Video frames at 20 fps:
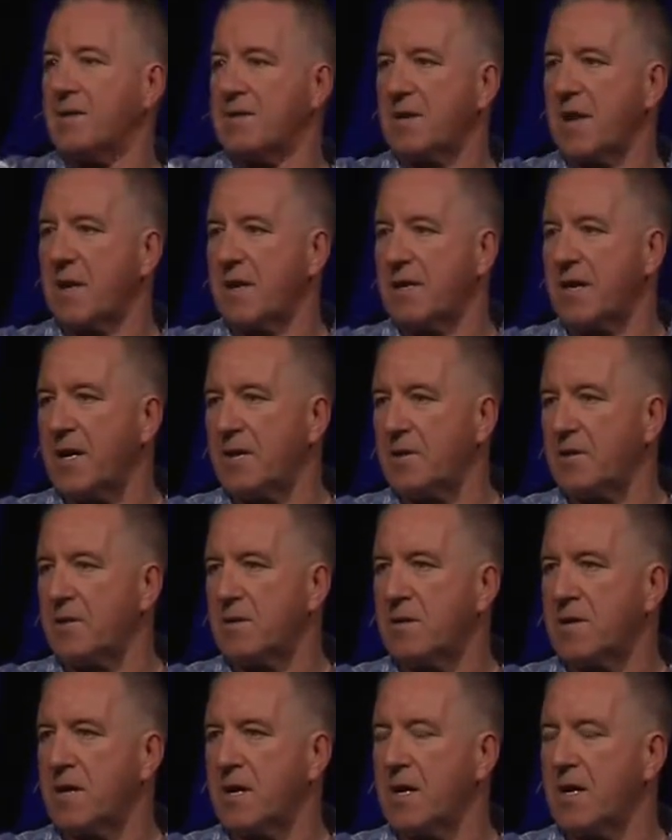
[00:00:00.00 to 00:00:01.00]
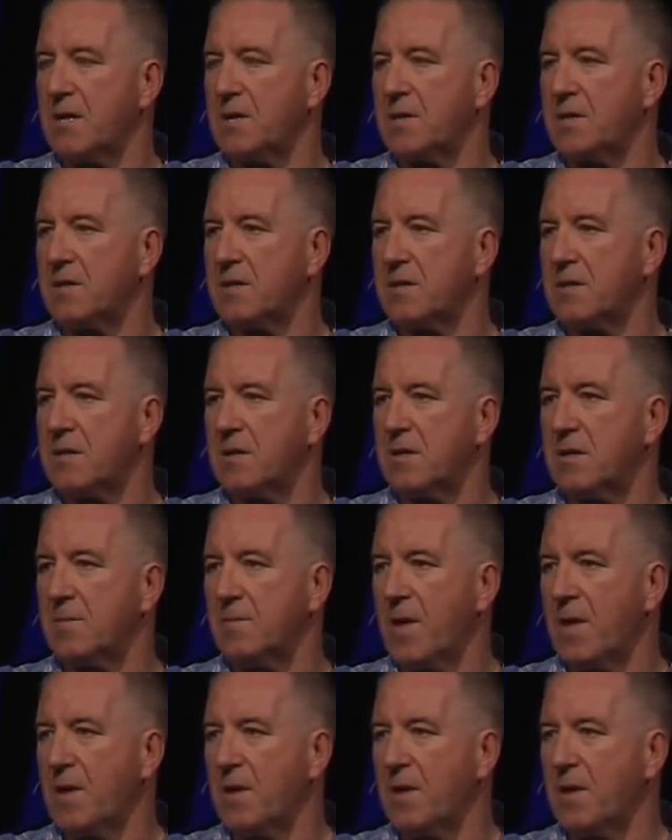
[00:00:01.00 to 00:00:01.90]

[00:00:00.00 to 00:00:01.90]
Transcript: Silent Night, Holy Night, and the